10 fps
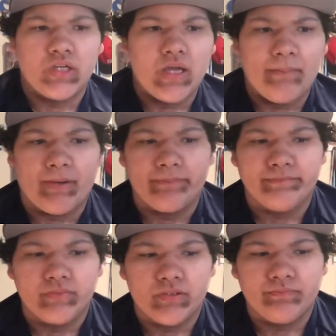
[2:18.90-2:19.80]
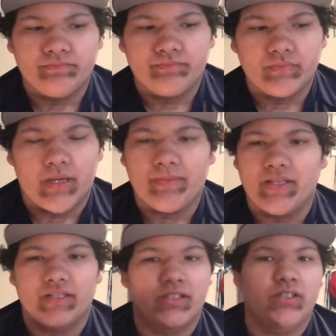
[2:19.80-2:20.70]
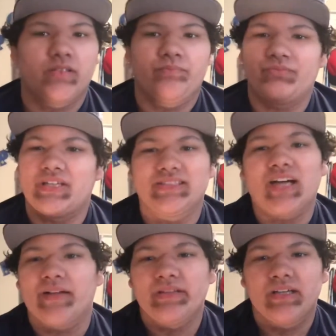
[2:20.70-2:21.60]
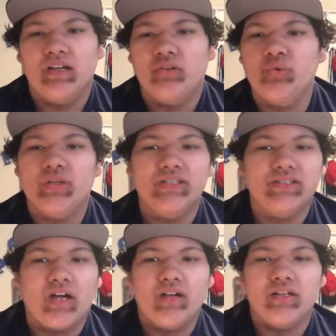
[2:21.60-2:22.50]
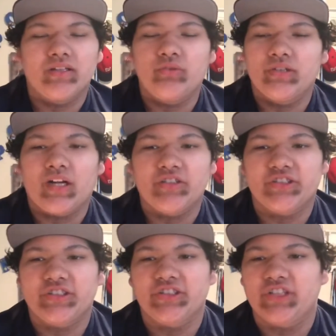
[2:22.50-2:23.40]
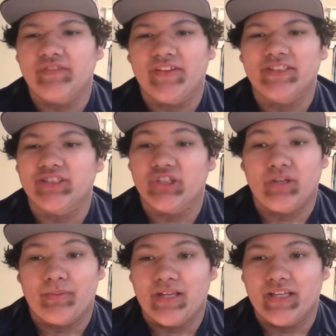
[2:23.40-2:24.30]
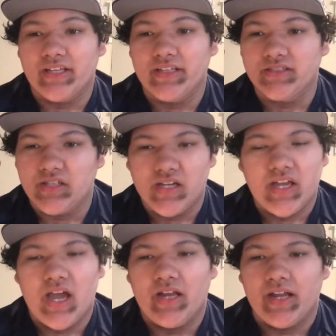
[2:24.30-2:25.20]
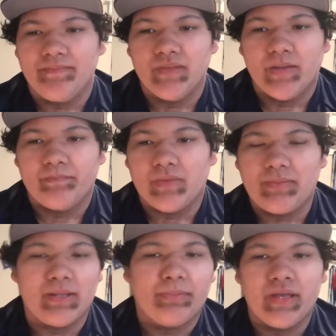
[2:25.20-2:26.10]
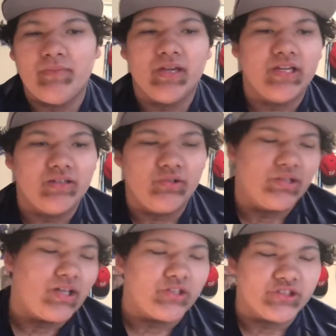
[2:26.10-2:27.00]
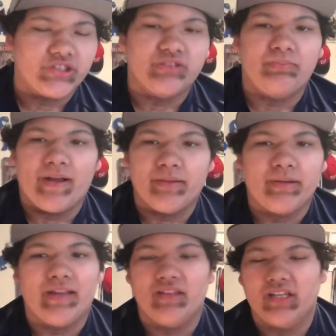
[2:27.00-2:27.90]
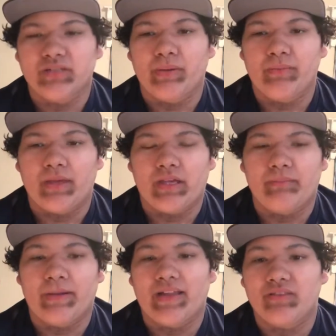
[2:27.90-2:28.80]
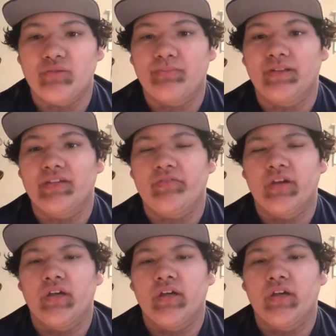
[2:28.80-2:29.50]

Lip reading: But I mean, he's not. Luka Doncic's defense isn't gonna be like his, and then, I mean, the playmaking Luka Doncic is better, but I think his playmaking, but I do believe